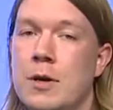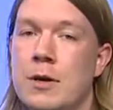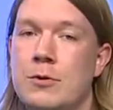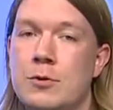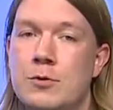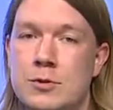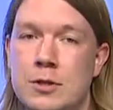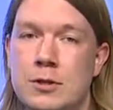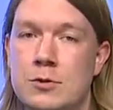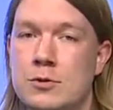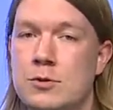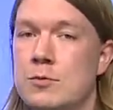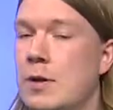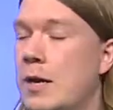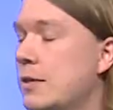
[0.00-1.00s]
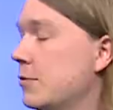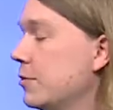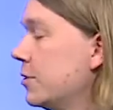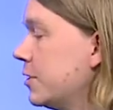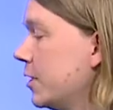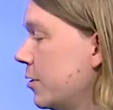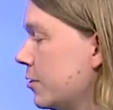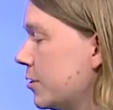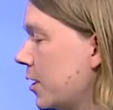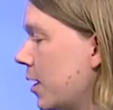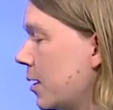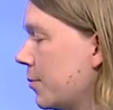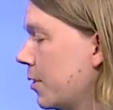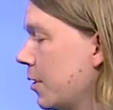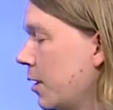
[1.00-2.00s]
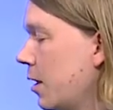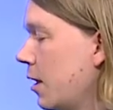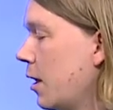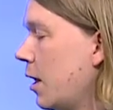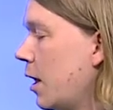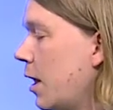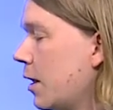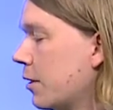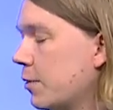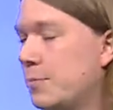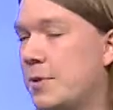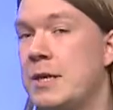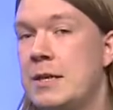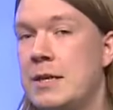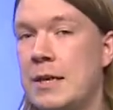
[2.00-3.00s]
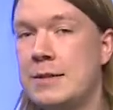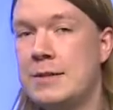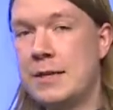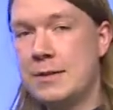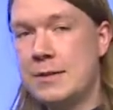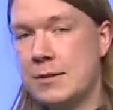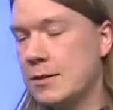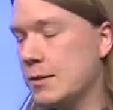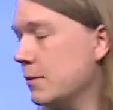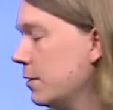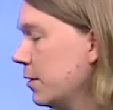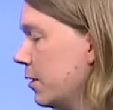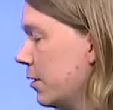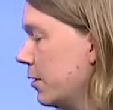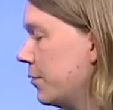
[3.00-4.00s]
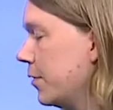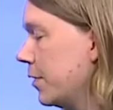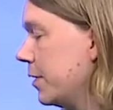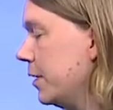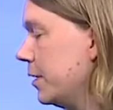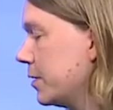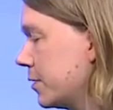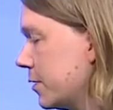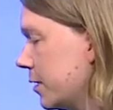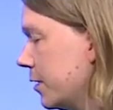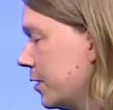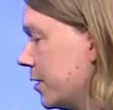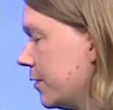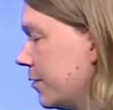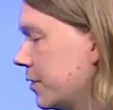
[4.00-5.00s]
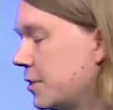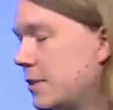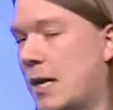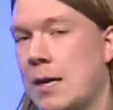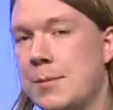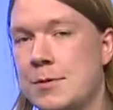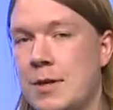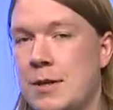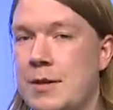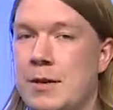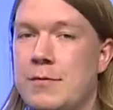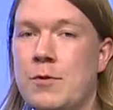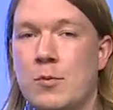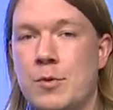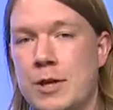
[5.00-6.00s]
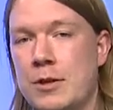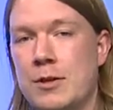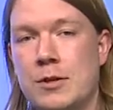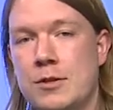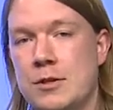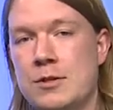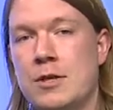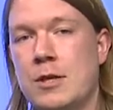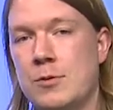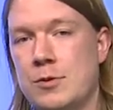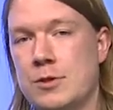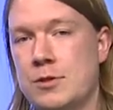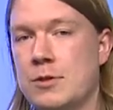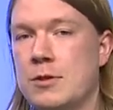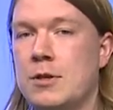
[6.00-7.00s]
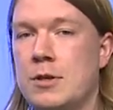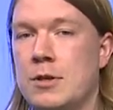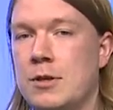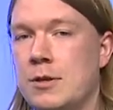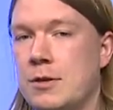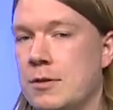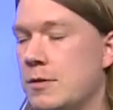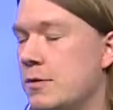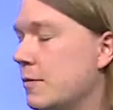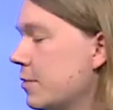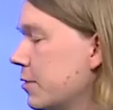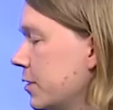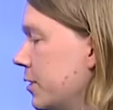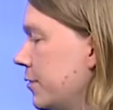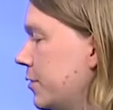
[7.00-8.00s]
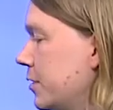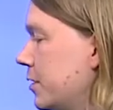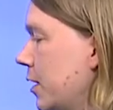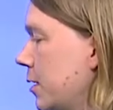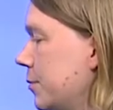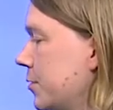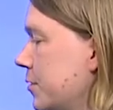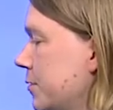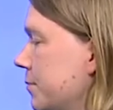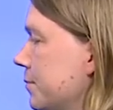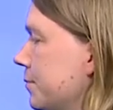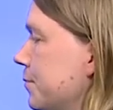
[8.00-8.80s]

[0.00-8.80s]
using to actually serotype are completely identical for these different types, and therefore we cannot distinguish the different types.